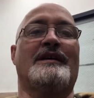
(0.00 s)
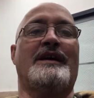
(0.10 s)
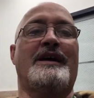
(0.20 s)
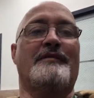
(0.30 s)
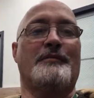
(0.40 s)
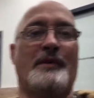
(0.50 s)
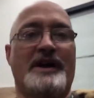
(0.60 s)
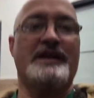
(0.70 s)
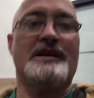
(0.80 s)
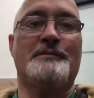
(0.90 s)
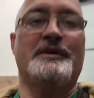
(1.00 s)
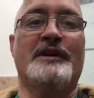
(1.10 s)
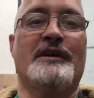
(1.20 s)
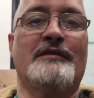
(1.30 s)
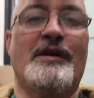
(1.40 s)
Hey everybody, I'm
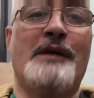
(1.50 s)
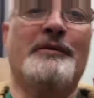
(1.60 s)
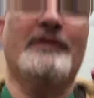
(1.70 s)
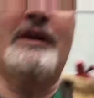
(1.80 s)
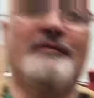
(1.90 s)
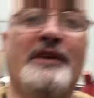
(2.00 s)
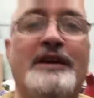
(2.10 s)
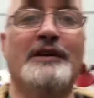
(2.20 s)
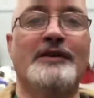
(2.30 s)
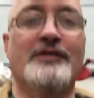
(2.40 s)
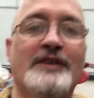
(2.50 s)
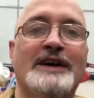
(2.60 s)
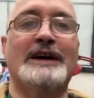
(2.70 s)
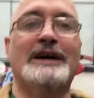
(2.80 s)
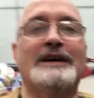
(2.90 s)
here in Robert Raphael's
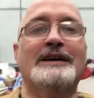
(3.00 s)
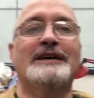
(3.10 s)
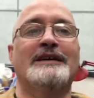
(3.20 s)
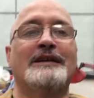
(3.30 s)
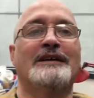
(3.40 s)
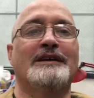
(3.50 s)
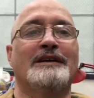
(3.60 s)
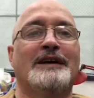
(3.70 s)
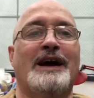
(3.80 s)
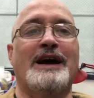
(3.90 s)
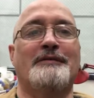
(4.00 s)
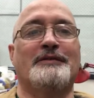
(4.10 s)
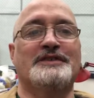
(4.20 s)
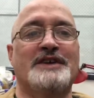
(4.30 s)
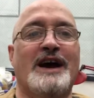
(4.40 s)
uh,
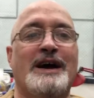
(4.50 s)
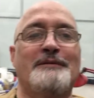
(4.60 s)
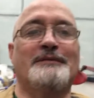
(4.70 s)
ivory shop.